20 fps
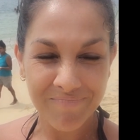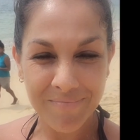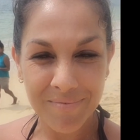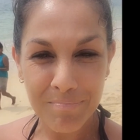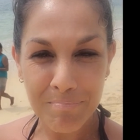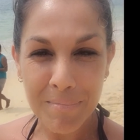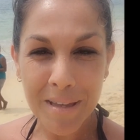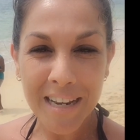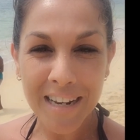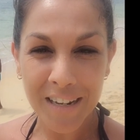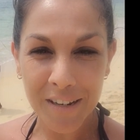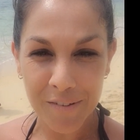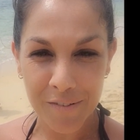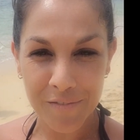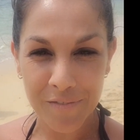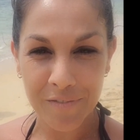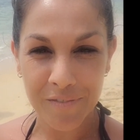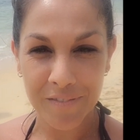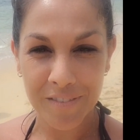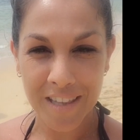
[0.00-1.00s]
middle
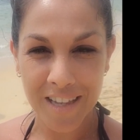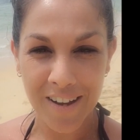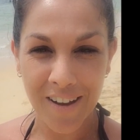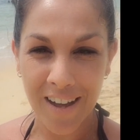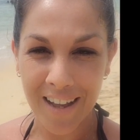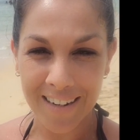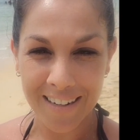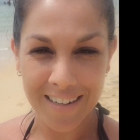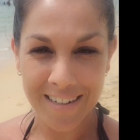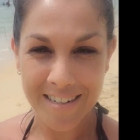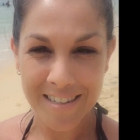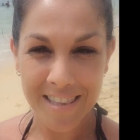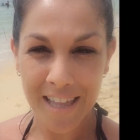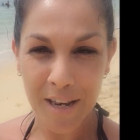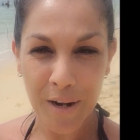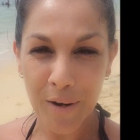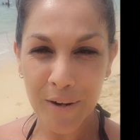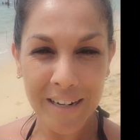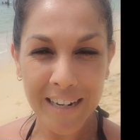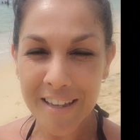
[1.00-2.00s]
of the island. They
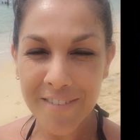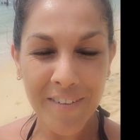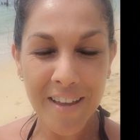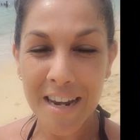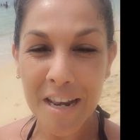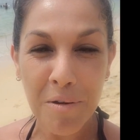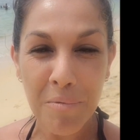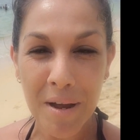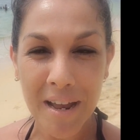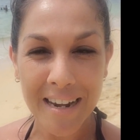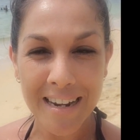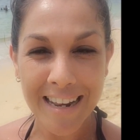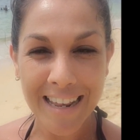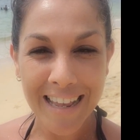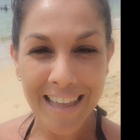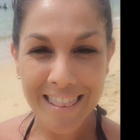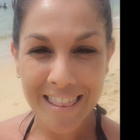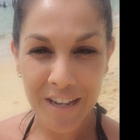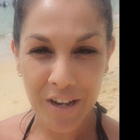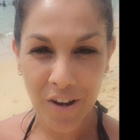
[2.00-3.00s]
don't live anywhere
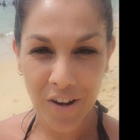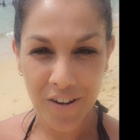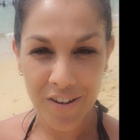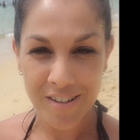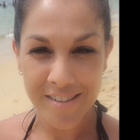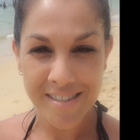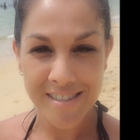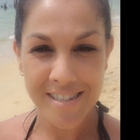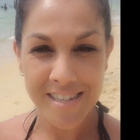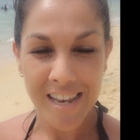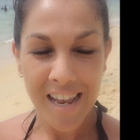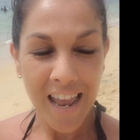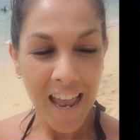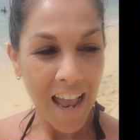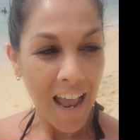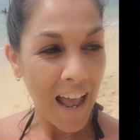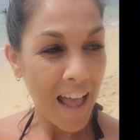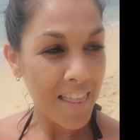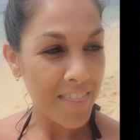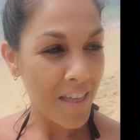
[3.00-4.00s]
near the coast,
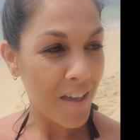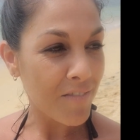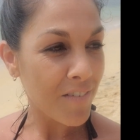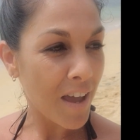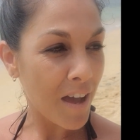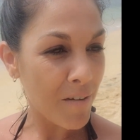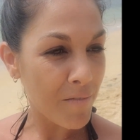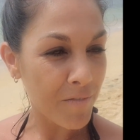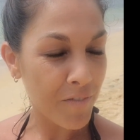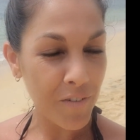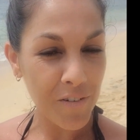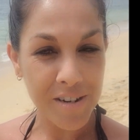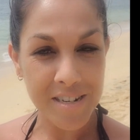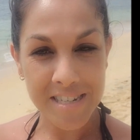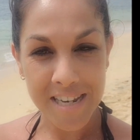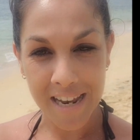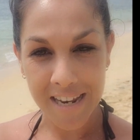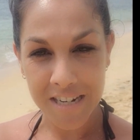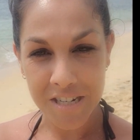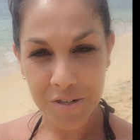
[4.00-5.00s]
and they've come for a
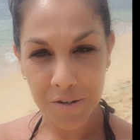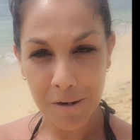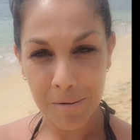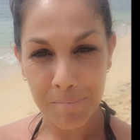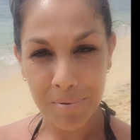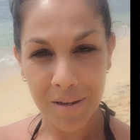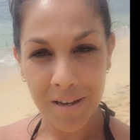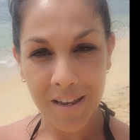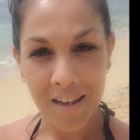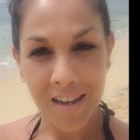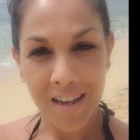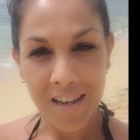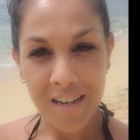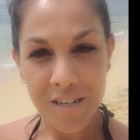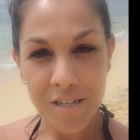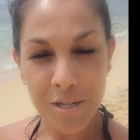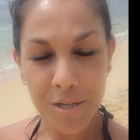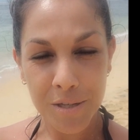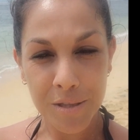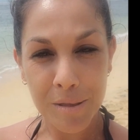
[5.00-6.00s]
day trip
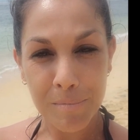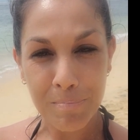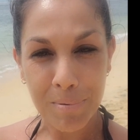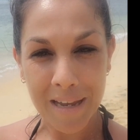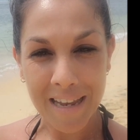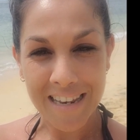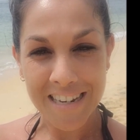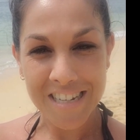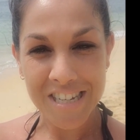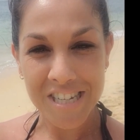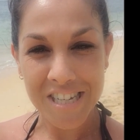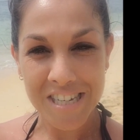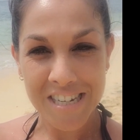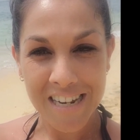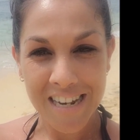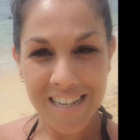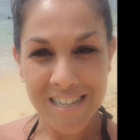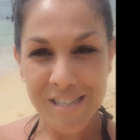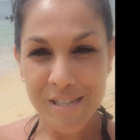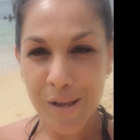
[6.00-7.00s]
to the beach.
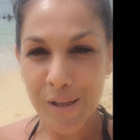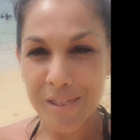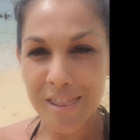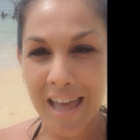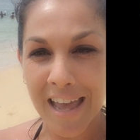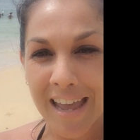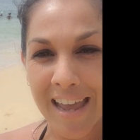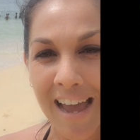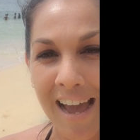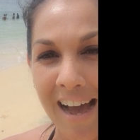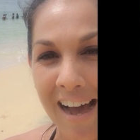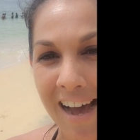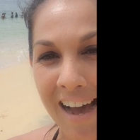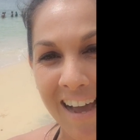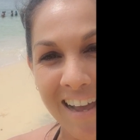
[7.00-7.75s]
So they are